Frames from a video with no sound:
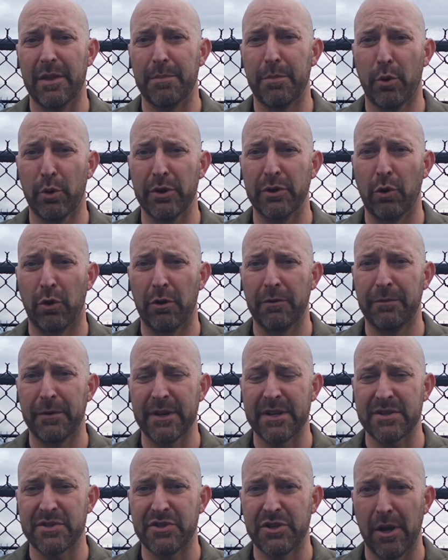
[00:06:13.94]
The Port of
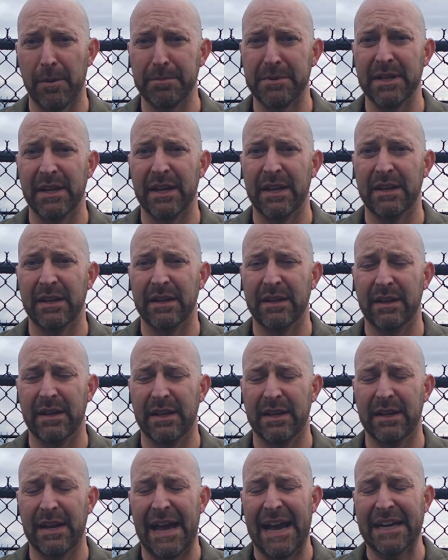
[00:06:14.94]
Norfolk has jumped in
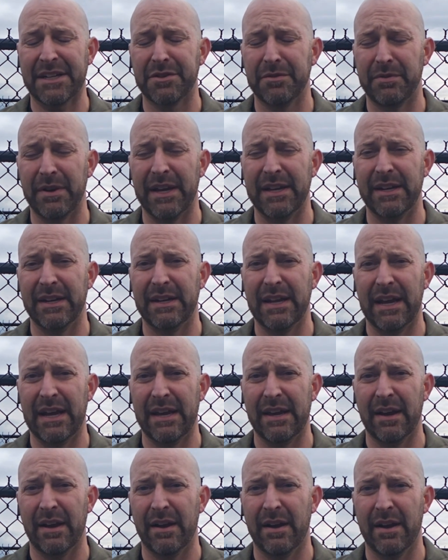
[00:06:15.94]
and activated
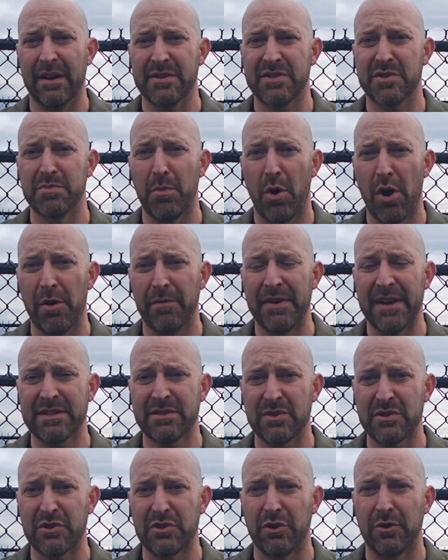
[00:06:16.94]
a small
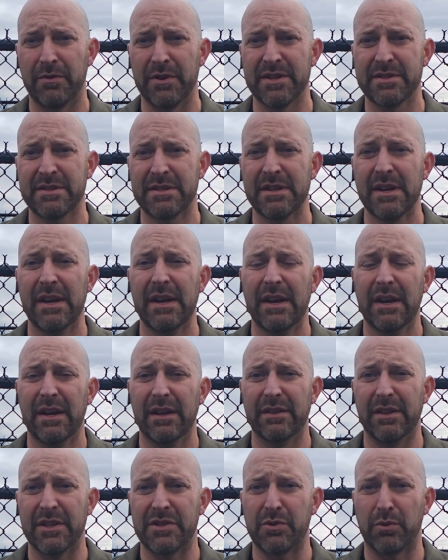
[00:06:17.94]
vessel service
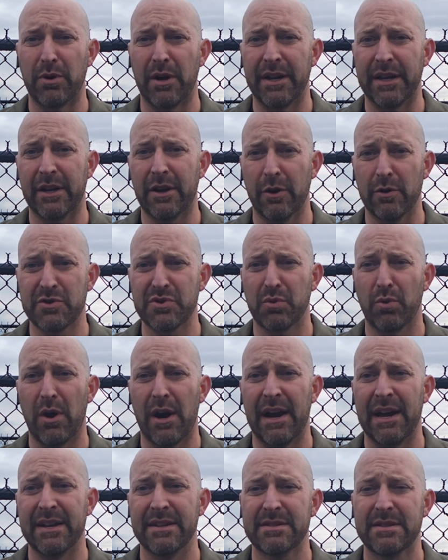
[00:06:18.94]
that's running
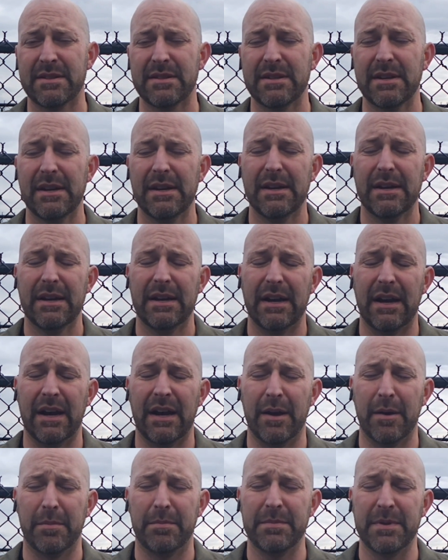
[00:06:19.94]
coastwise,
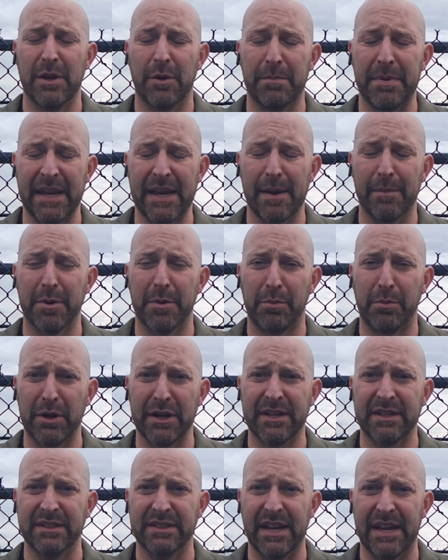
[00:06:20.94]
you know, being able to
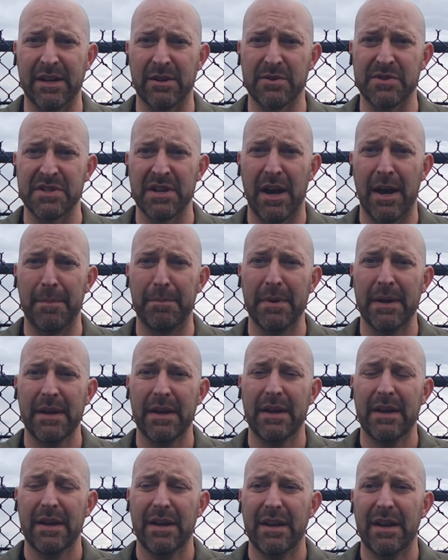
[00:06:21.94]
bring containers up.
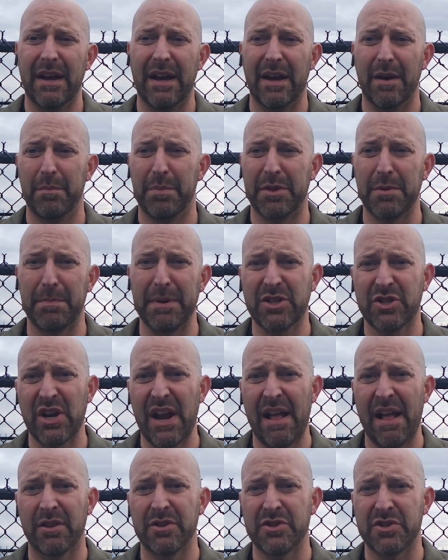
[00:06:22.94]
But the big
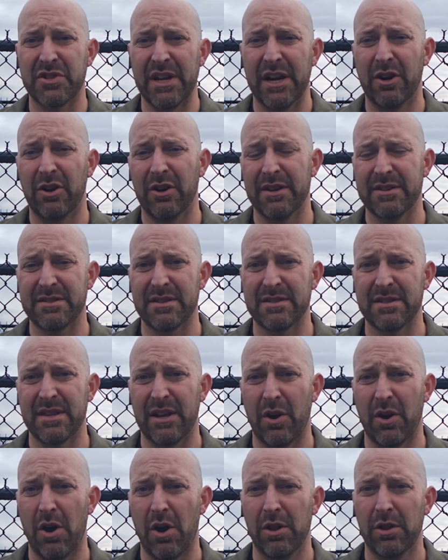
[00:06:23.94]
challenge there is
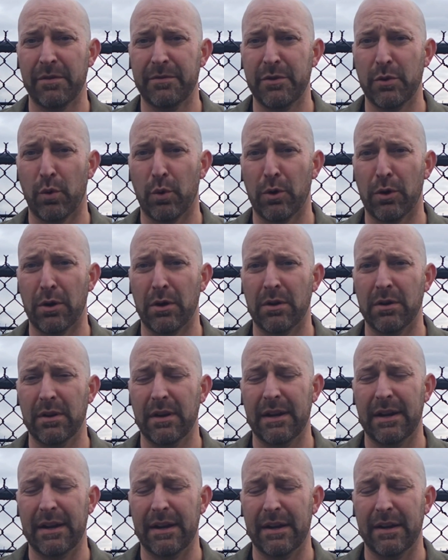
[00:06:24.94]
that all of your